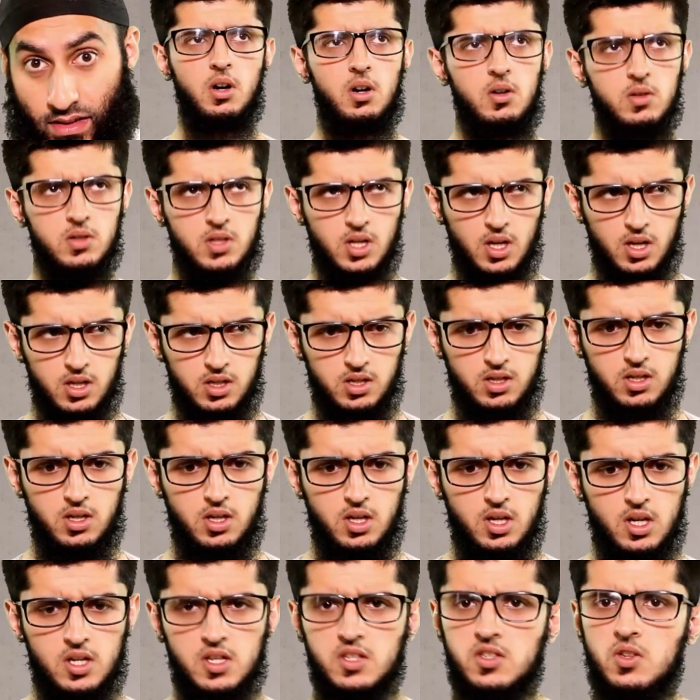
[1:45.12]
Okay,
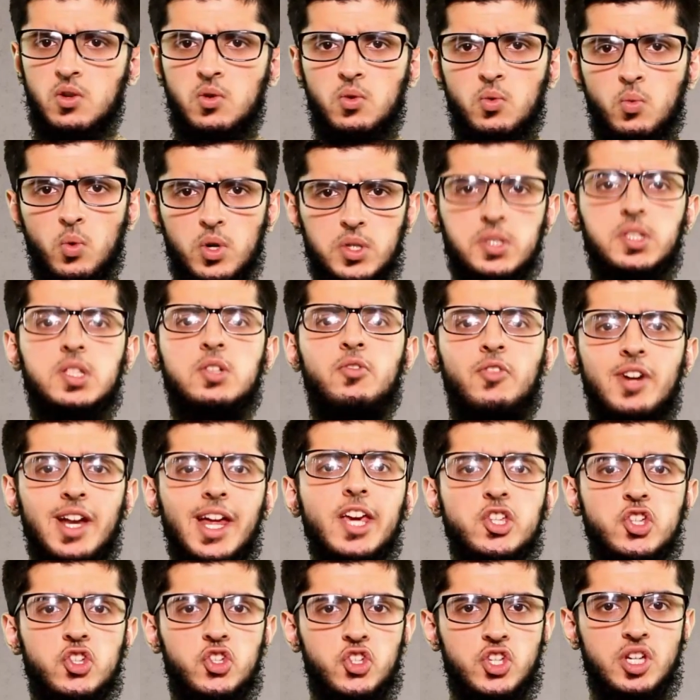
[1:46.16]
so what's the
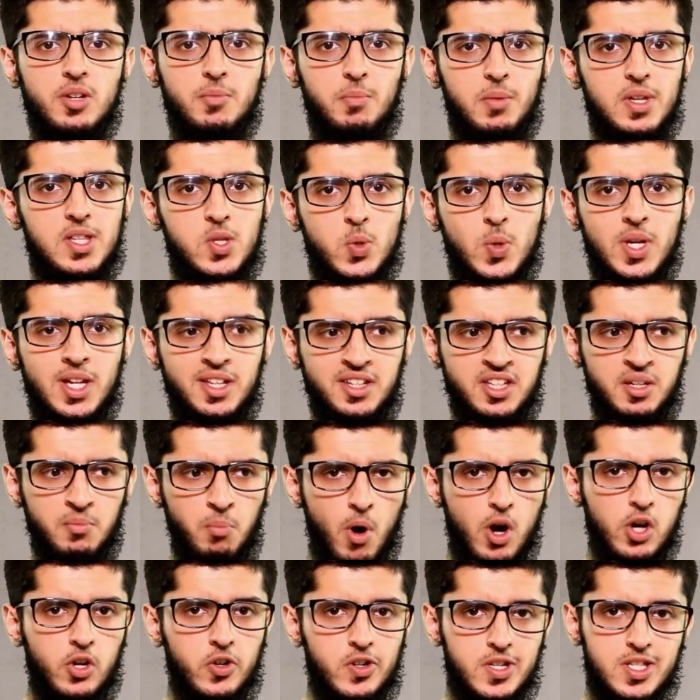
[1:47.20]
relationship between
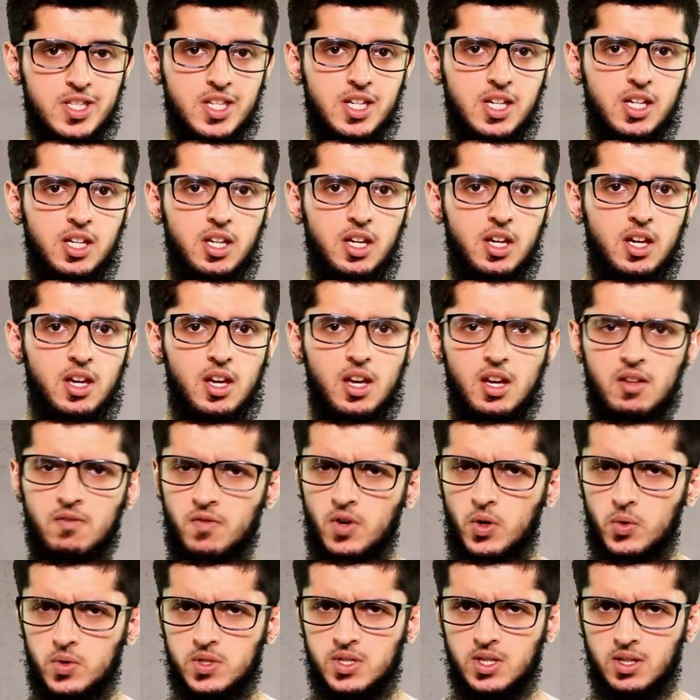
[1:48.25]
democracy and
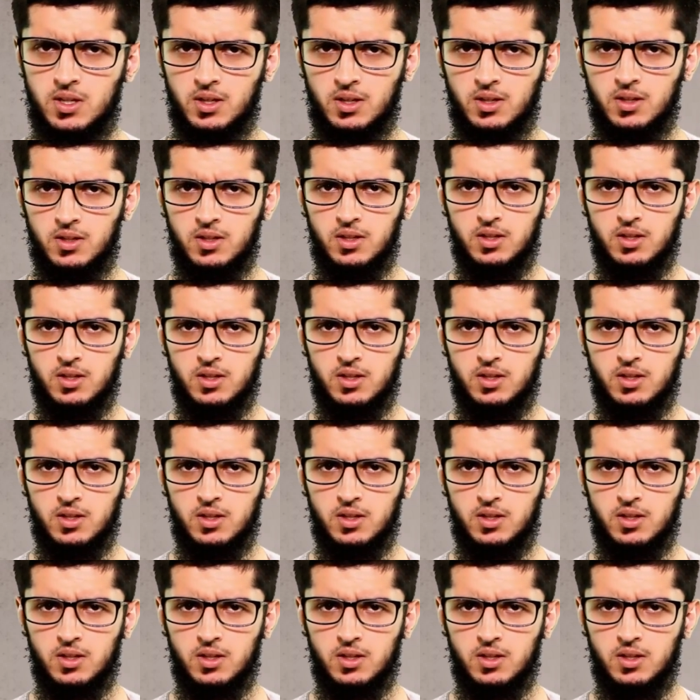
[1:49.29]
voting?